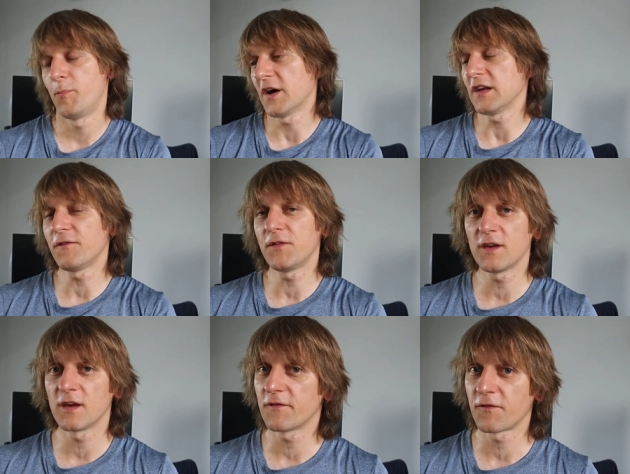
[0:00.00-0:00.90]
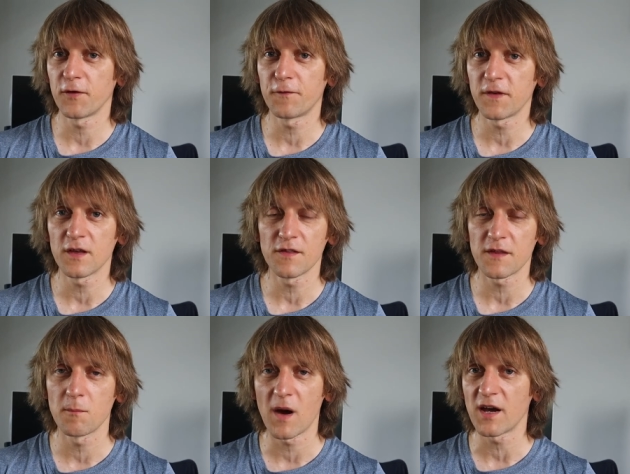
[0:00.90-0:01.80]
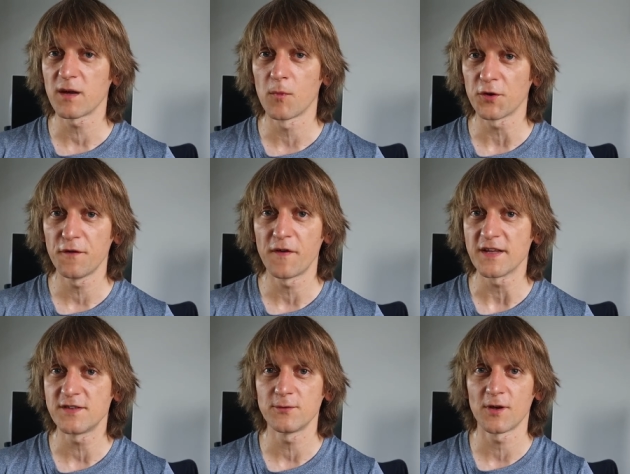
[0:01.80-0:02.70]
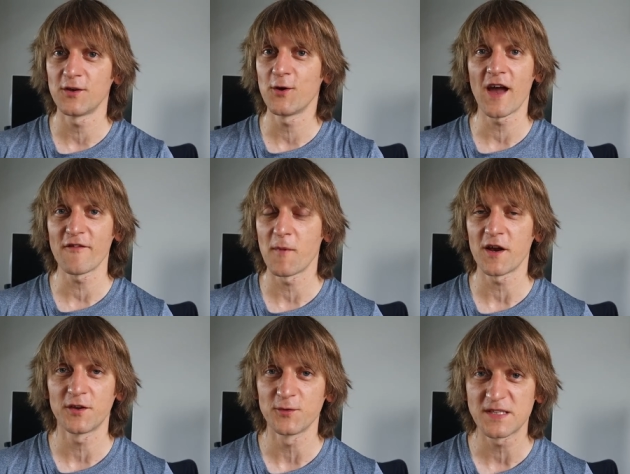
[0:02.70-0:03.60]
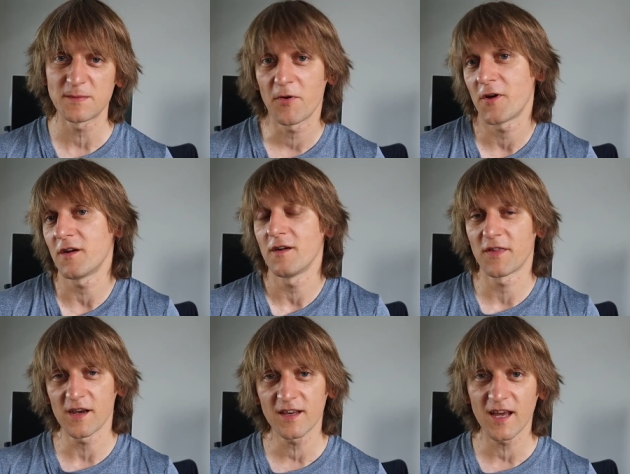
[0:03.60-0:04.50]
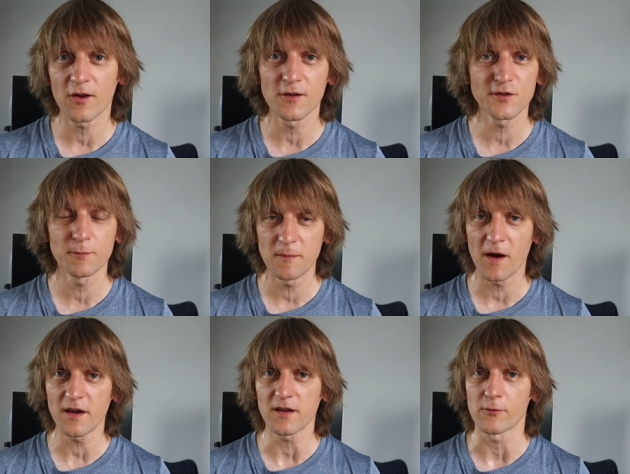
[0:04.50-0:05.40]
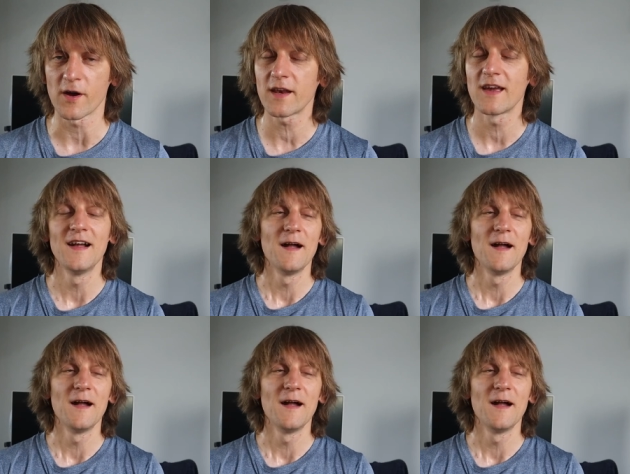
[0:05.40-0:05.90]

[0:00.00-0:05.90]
But if you, if you feel that money motivates you and you have money to spare, then it can also be money, right?